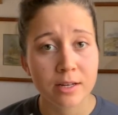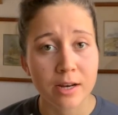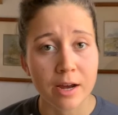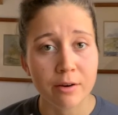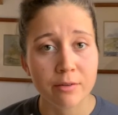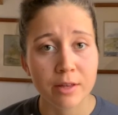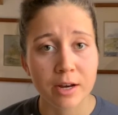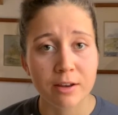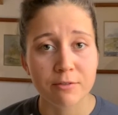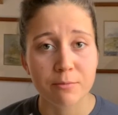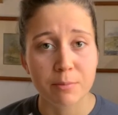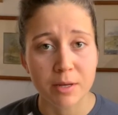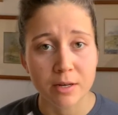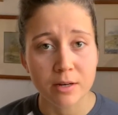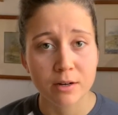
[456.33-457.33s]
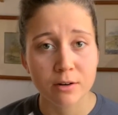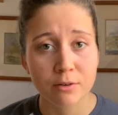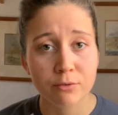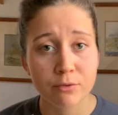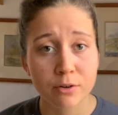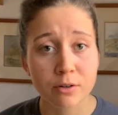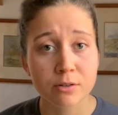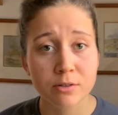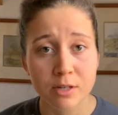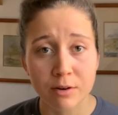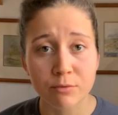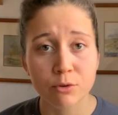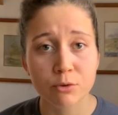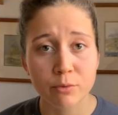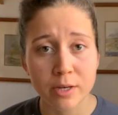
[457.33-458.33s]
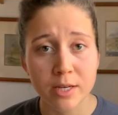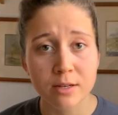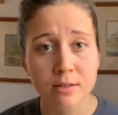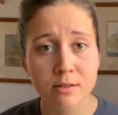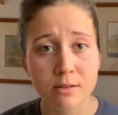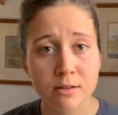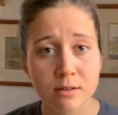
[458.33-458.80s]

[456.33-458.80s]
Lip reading: now that I've been here for several weeks.